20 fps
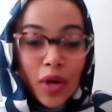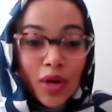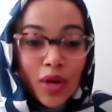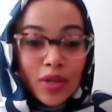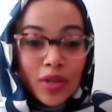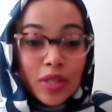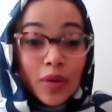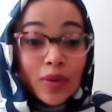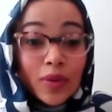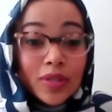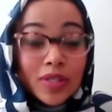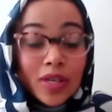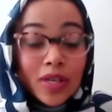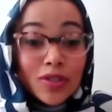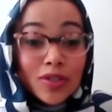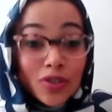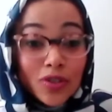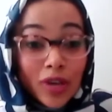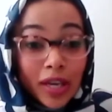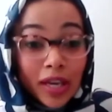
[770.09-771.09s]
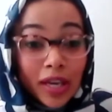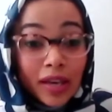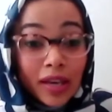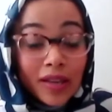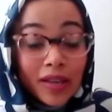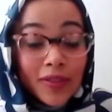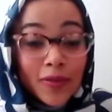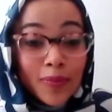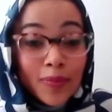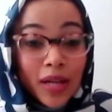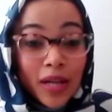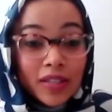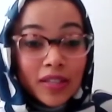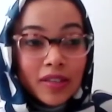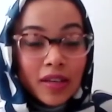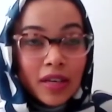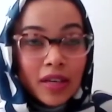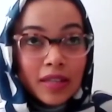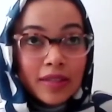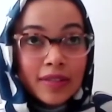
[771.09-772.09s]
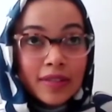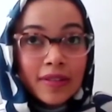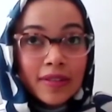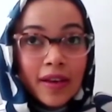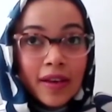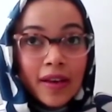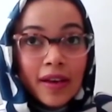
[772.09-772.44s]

so it's tricky, it's complex,